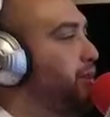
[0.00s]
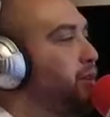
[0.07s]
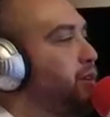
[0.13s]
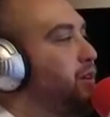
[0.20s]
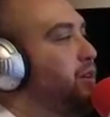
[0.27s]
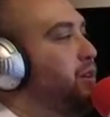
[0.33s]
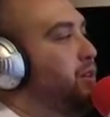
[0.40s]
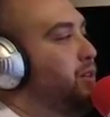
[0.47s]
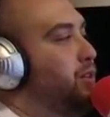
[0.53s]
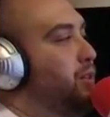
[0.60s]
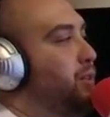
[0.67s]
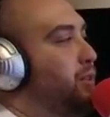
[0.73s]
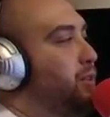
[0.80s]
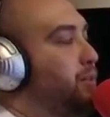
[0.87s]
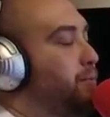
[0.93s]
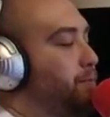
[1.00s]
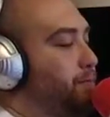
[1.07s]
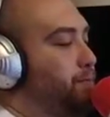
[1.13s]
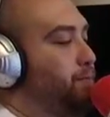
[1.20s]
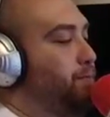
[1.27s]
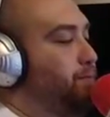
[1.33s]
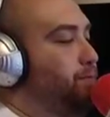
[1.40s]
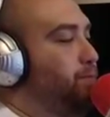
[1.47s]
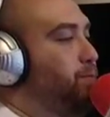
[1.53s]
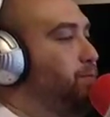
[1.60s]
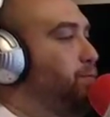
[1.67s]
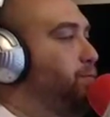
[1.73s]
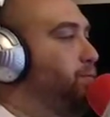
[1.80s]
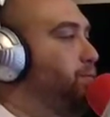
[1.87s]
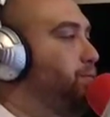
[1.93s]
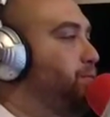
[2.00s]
The Princess and the Frog.